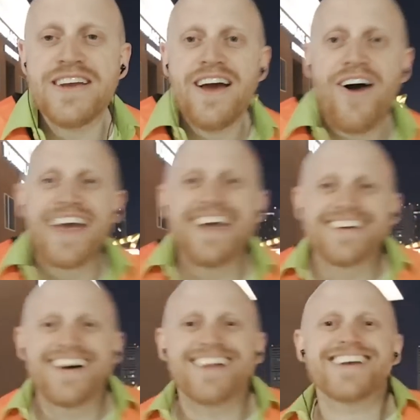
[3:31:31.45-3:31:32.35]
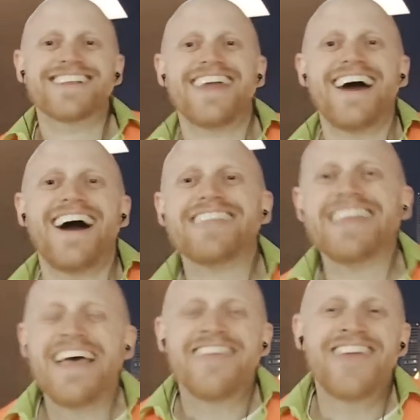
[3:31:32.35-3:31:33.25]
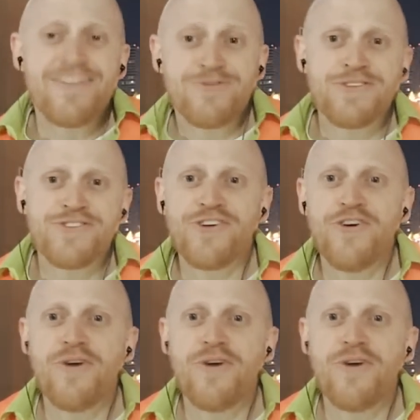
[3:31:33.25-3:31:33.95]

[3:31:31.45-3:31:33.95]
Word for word: Okay, I'll check that out. I mean, that's what's so